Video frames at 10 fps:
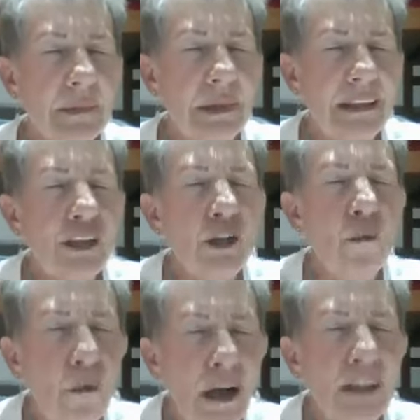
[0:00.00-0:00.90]
that you
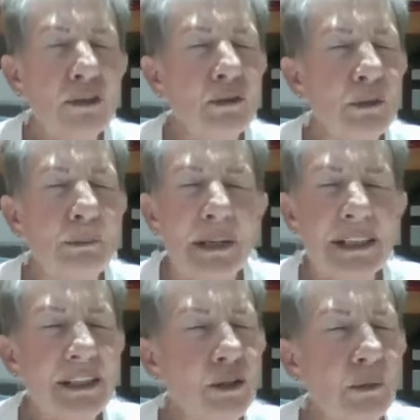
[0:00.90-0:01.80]
want to do
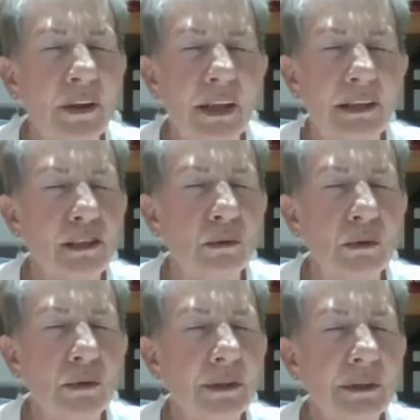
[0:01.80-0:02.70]
business with us,
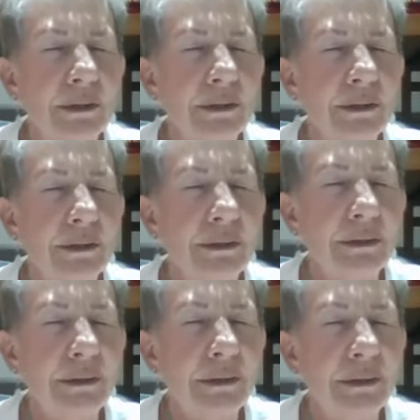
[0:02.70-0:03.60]
Lord,
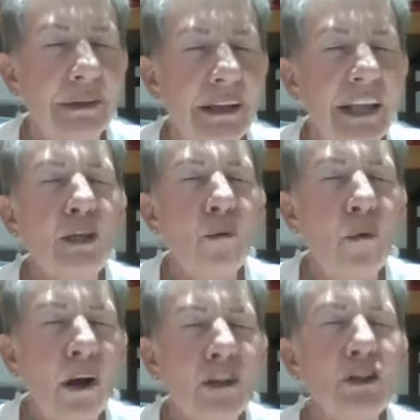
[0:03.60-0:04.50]
that you
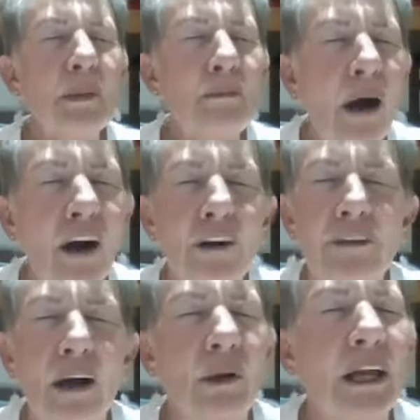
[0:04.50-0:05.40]
want to be part of
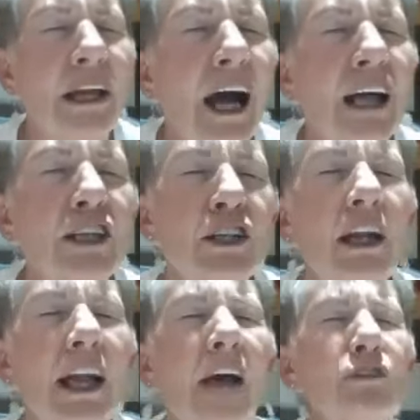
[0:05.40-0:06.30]
our lives,
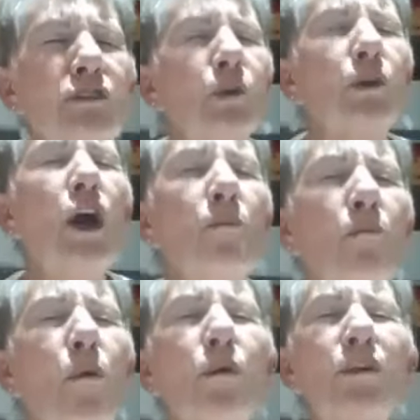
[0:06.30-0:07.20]
lives Lord,
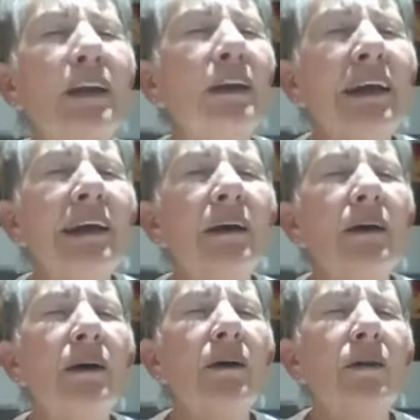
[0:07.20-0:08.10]
more than
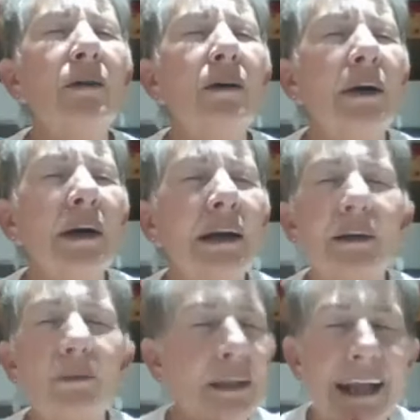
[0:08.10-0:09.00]

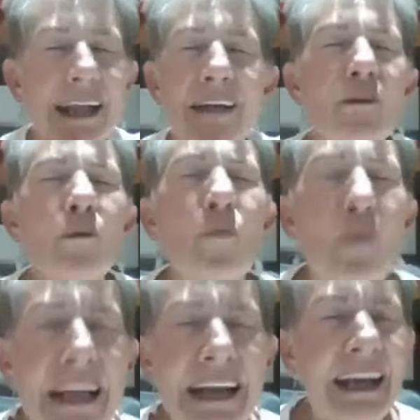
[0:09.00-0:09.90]
whatever
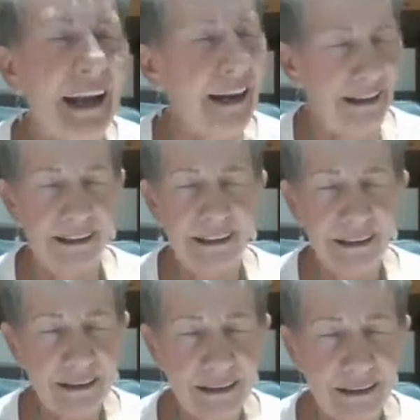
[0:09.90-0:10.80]
we can
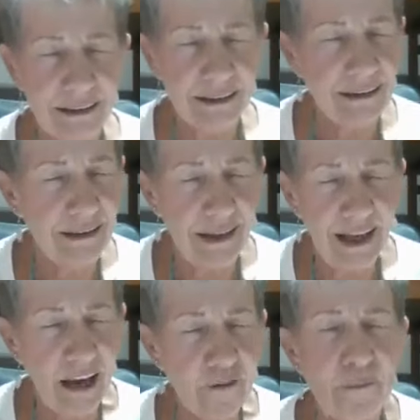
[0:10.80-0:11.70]

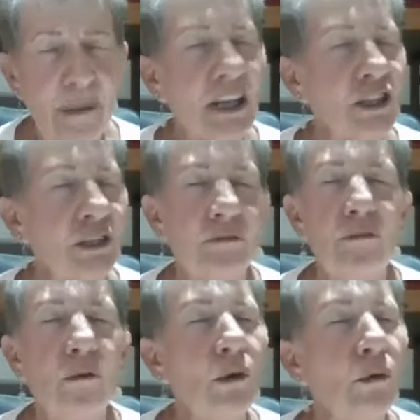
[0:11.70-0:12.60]
have passion
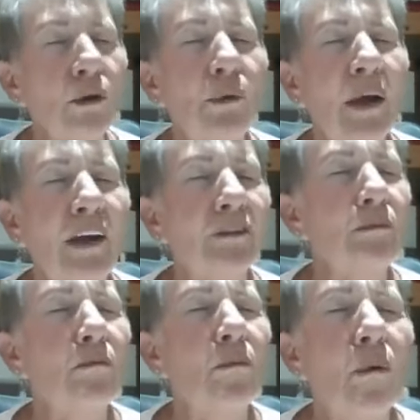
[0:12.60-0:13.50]
for, Lord. You have it
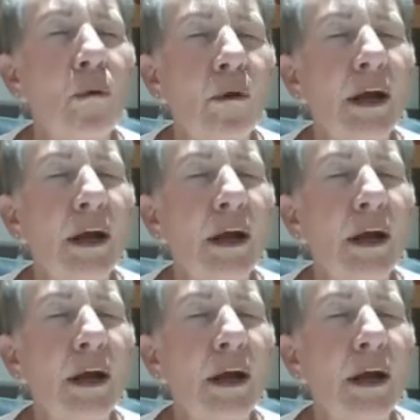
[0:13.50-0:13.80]
more